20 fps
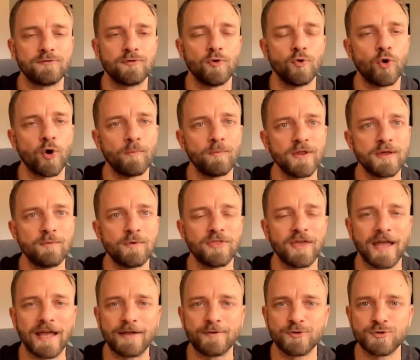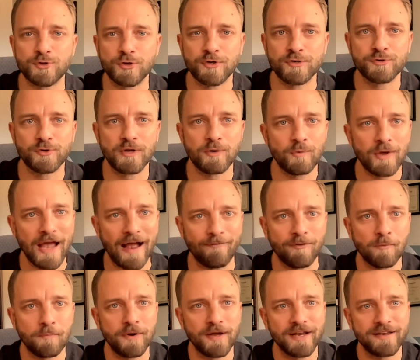So normally with hand surgery, we have
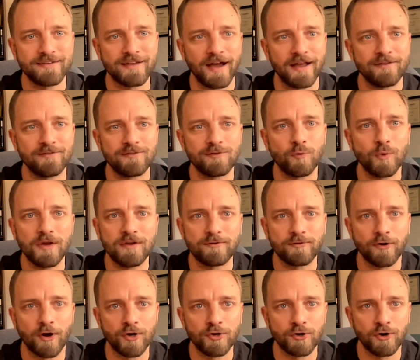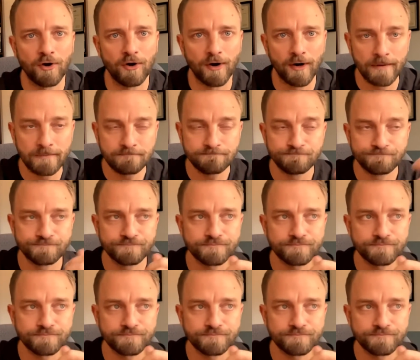to put a tight squeezer on your arm